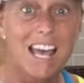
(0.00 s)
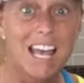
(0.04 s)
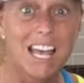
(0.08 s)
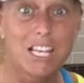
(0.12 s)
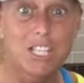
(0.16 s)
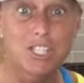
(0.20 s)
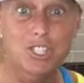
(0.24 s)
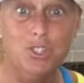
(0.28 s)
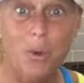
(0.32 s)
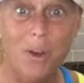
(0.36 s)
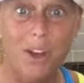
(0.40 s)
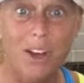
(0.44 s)

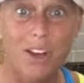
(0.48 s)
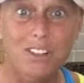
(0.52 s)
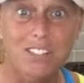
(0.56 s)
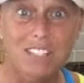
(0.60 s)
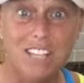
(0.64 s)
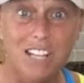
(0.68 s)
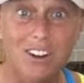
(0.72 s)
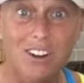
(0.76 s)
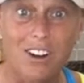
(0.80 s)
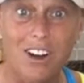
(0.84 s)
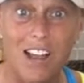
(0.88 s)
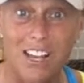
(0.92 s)
Enjoy your
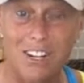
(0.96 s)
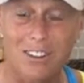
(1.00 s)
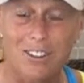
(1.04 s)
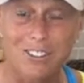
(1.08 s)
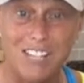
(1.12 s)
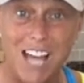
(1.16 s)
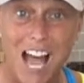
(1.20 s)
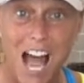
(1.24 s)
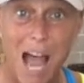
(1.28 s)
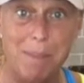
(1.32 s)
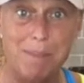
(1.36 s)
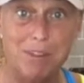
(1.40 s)
dinner and your
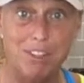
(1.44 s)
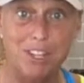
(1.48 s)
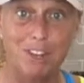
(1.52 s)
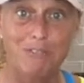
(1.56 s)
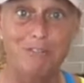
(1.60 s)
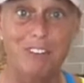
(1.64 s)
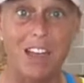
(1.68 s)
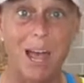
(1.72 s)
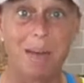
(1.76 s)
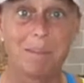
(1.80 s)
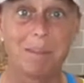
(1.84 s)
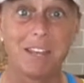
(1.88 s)
time with
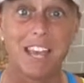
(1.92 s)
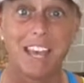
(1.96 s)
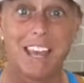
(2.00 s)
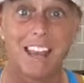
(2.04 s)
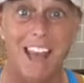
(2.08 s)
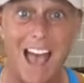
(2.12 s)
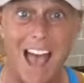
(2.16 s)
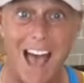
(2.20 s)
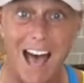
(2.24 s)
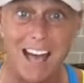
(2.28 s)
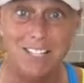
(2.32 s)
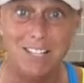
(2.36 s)
your family,
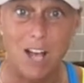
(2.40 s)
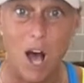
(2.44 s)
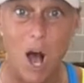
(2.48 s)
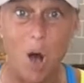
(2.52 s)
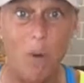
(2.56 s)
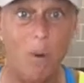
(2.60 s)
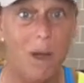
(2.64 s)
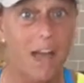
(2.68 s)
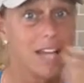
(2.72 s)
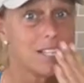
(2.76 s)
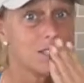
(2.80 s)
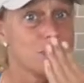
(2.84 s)
and as
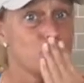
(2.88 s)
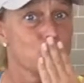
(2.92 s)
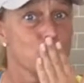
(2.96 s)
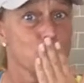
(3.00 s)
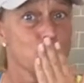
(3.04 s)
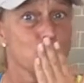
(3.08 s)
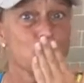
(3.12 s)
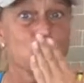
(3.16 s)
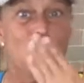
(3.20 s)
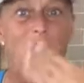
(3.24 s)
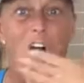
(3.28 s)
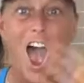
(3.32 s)
always,
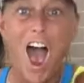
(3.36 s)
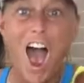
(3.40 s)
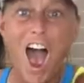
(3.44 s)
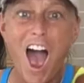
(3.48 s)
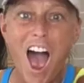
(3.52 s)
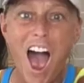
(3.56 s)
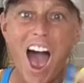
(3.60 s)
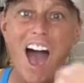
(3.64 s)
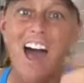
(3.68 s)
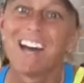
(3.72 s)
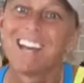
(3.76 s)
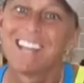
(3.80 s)

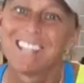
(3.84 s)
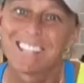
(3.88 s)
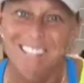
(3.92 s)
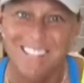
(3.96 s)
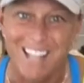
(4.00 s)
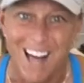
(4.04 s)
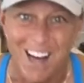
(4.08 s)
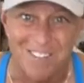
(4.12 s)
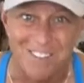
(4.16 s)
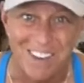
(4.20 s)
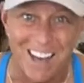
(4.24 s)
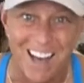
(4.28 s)

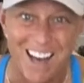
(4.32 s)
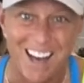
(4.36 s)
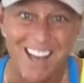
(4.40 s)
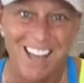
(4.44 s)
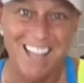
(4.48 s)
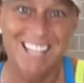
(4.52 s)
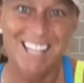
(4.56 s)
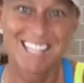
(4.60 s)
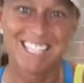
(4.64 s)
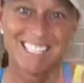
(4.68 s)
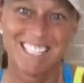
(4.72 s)
love ya.